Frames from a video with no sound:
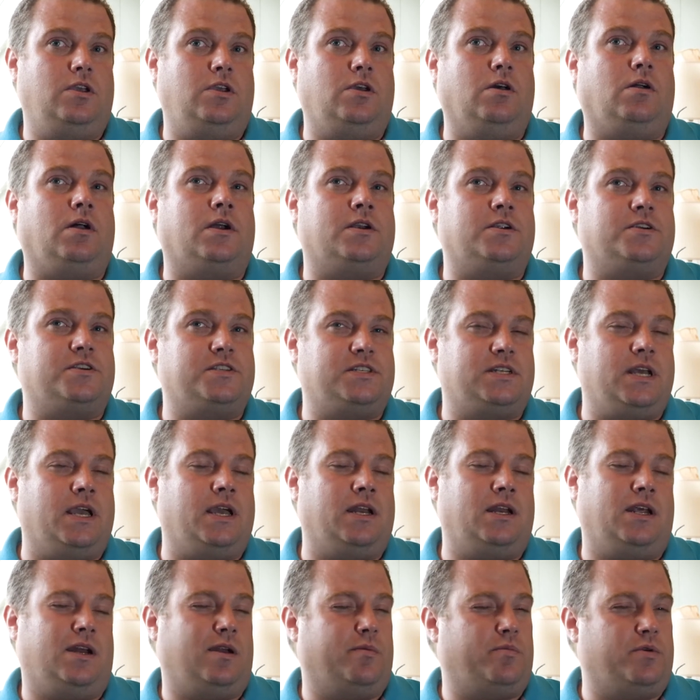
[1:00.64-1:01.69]
you'll
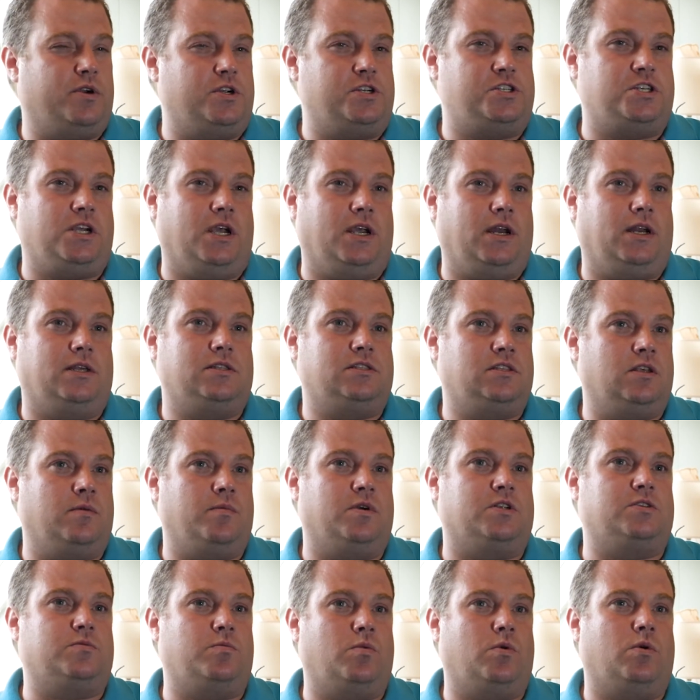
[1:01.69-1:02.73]
understand and appreciate it so
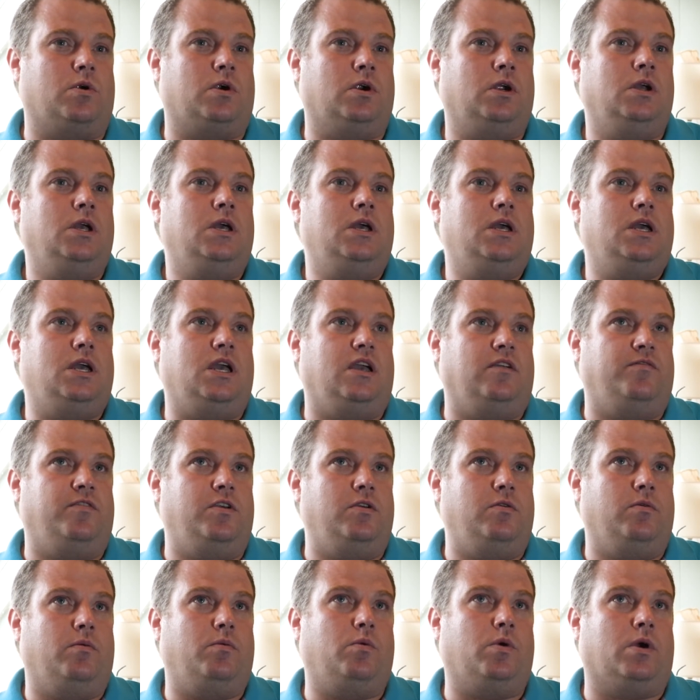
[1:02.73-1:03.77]
much more if
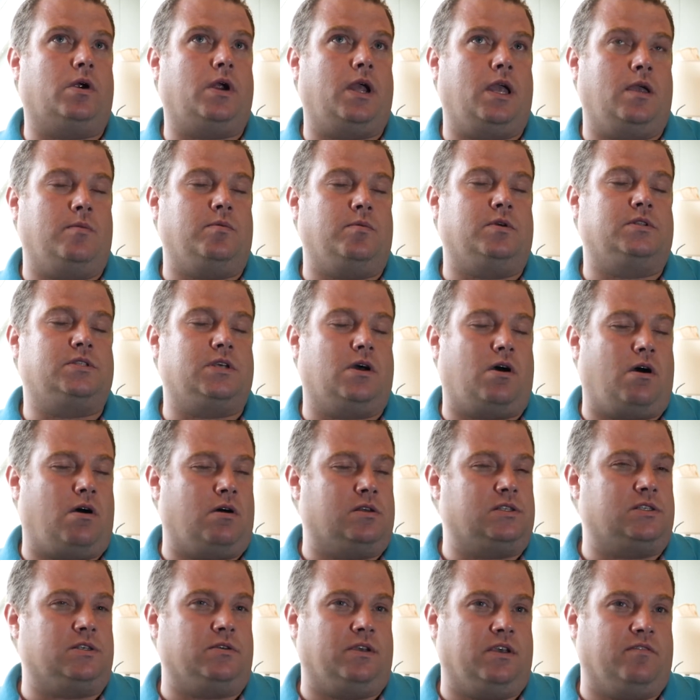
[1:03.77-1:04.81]
you were able to
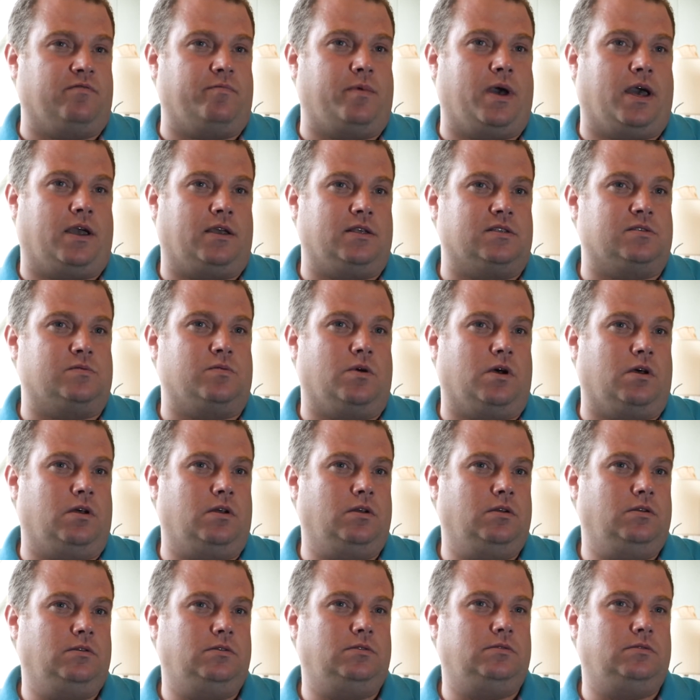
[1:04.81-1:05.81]
also give back as well.